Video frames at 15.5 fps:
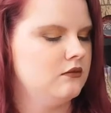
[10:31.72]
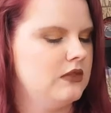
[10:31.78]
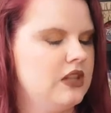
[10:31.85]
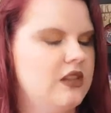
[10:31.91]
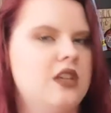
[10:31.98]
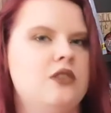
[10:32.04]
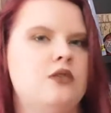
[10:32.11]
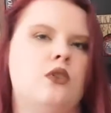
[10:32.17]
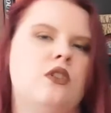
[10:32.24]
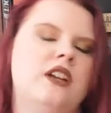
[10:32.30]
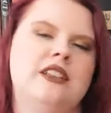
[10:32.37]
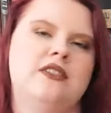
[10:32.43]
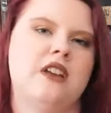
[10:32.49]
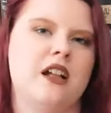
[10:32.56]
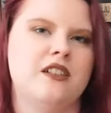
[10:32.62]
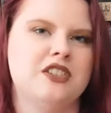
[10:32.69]
the Norton
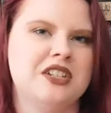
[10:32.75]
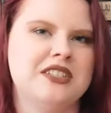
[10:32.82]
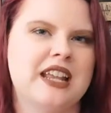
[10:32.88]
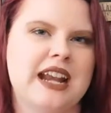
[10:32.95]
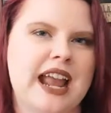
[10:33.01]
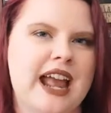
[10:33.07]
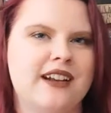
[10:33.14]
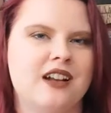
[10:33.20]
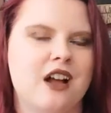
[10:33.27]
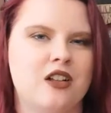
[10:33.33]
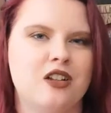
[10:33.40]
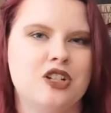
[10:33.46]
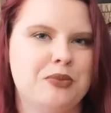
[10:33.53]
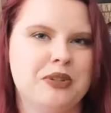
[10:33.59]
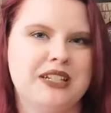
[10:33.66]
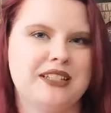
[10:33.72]
anthologies that I had in
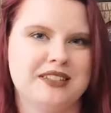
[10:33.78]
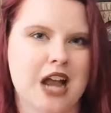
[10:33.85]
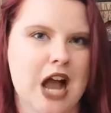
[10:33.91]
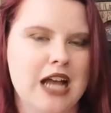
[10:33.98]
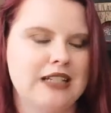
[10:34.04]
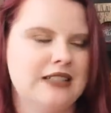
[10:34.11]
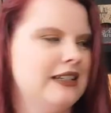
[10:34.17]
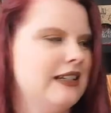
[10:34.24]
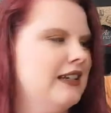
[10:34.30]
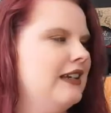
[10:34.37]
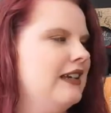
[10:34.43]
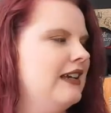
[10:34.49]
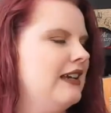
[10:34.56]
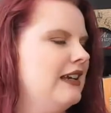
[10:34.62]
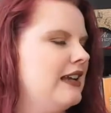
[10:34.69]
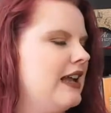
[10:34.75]
college, but it's not.
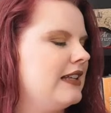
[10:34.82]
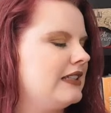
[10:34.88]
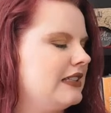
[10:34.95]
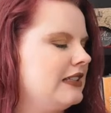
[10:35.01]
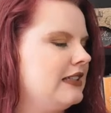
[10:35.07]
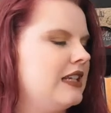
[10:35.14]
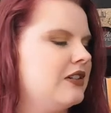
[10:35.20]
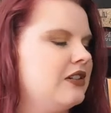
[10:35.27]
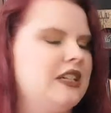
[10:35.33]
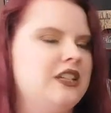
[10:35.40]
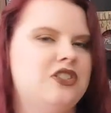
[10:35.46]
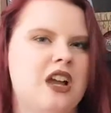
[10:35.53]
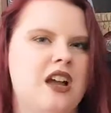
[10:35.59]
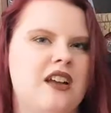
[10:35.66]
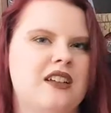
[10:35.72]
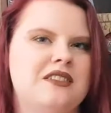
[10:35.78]
It's literally
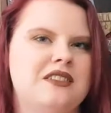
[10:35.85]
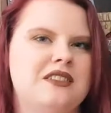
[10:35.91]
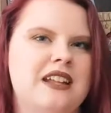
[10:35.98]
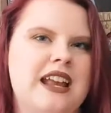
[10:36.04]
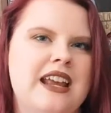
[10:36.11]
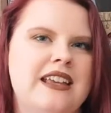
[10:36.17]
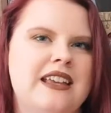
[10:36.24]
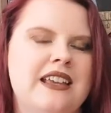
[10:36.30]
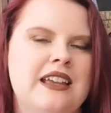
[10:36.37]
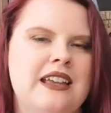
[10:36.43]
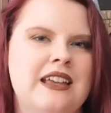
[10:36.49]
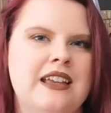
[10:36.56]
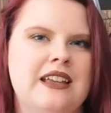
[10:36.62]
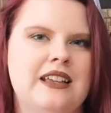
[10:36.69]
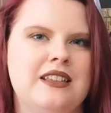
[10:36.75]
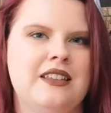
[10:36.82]
just like
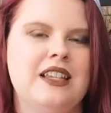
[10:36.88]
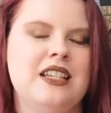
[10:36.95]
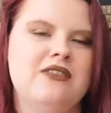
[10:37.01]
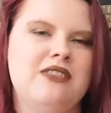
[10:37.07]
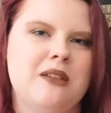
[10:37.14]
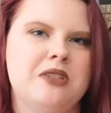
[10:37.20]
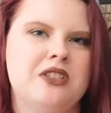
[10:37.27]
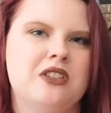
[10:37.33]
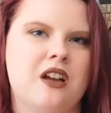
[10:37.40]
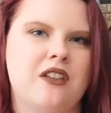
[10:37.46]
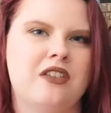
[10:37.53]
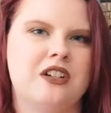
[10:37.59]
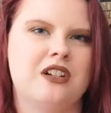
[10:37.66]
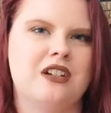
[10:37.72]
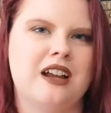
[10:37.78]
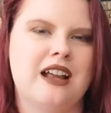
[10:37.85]
this famous
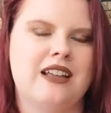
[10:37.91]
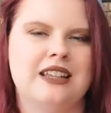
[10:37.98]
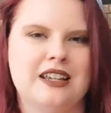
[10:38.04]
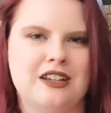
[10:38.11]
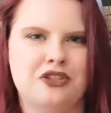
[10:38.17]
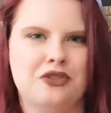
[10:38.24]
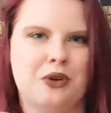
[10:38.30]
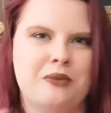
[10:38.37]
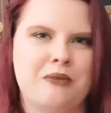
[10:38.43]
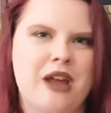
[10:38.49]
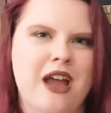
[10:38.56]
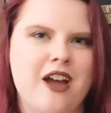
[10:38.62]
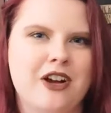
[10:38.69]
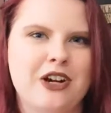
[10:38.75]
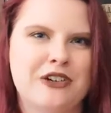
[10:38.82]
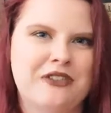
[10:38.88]
author and like a short
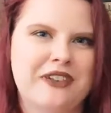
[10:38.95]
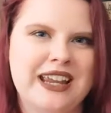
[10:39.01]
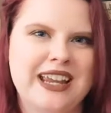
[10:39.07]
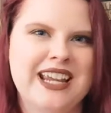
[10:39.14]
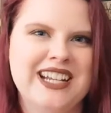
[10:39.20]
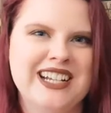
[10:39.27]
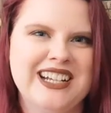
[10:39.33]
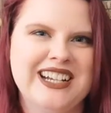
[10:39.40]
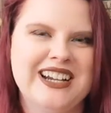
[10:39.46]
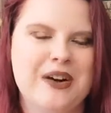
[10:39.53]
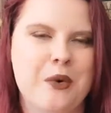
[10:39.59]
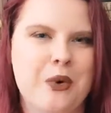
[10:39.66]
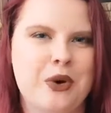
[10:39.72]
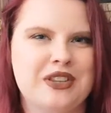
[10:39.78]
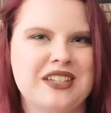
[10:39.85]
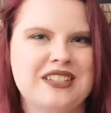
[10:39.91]
biography
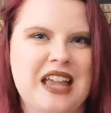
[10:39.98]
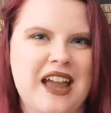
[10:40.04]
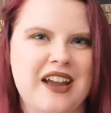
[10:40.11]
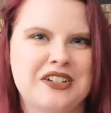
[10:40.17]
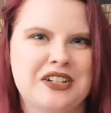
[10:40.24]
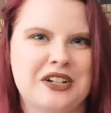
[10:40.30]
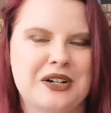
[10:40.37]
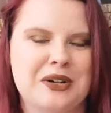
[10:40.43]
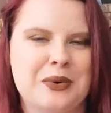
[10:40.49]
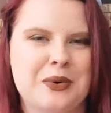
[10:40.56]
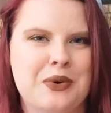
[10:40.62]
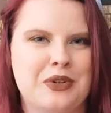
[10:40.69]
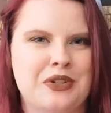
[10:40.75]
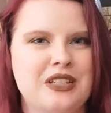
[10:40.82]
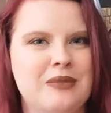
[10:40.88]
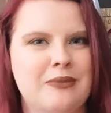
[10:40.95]
or this actor
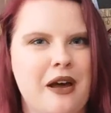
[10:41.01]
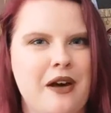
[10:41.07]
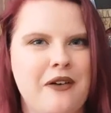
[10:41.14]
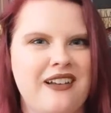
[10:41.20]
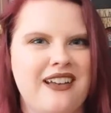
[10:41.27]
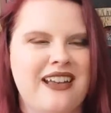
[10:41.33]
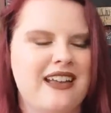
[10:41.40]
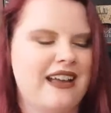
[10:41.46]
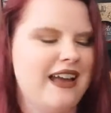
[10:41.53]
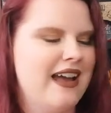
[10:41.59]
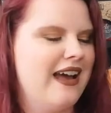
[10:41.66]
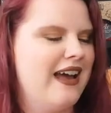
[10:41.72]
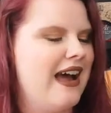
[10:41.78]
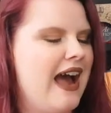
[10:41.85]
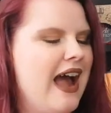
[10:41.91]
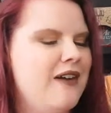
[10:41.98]
or this poet.
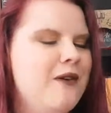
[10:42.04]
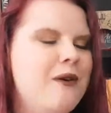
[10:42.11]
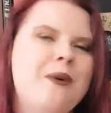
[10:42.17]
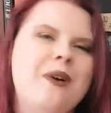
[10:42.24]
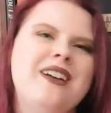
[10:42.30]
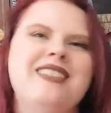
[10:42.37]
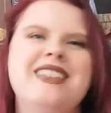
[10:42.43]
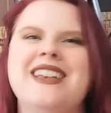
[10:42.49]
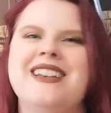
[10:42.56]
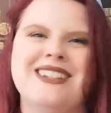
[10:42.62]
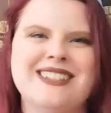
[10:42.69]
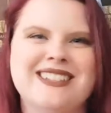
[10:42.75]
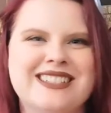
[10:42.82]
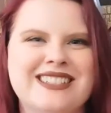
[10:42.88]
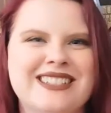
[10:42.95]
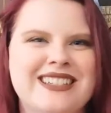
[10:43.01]
I don't want
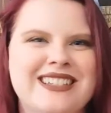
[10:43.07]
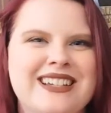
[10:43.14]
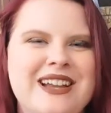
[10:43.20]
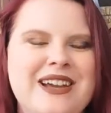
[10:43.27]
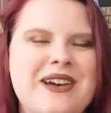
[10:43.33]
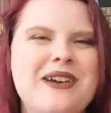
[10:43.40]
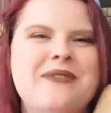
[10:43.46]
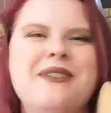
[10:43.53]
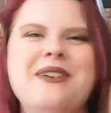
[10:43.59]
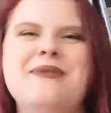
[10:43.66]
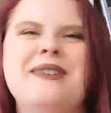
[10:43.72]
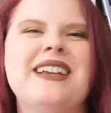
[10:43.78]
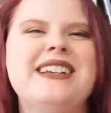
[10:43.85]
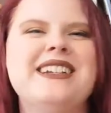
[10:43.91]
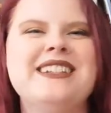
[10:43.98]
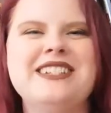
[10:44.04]
this. What am I
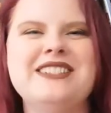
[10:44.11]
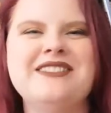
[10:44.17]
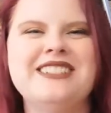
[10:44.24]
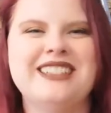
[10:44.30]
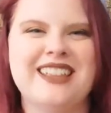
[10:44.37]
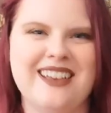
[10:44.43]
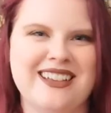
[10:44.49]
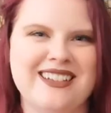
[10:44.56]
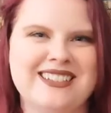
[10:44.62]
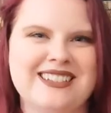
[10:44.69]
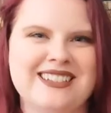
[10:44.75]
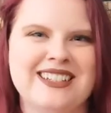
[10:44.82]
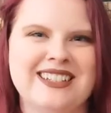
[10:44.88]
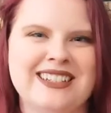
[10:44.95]
gonna do with this?